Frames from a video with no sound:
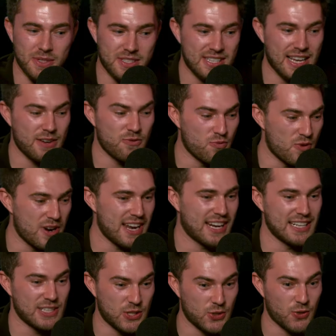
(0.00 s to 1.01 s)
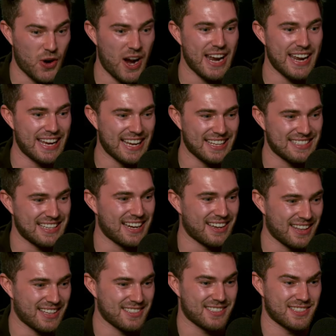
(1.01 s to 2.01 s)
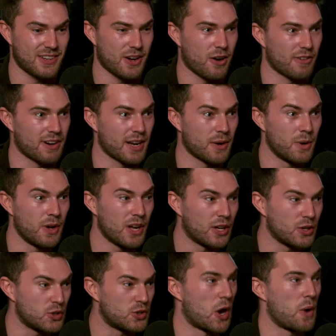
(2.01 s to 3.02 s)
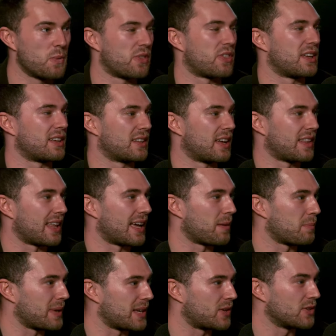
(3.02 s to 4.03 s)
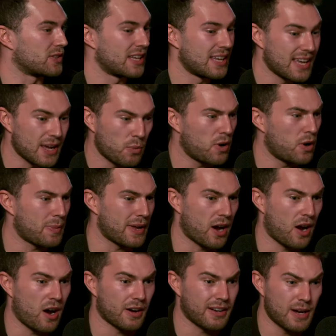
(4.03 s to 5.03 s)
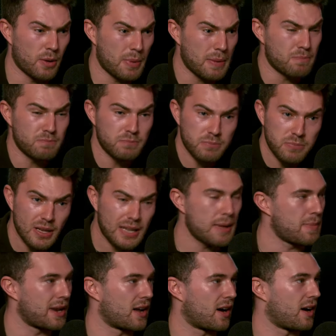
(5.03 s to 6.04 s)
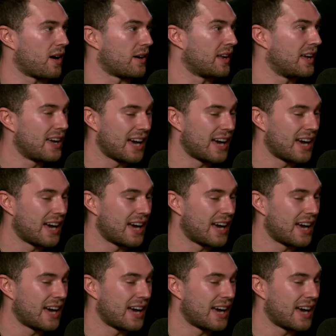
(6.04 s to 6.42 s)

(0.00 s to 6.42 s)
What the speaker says: would say really try and get out of that scenario and don't think like that, because it will be hard and it'll be blimmin' hard.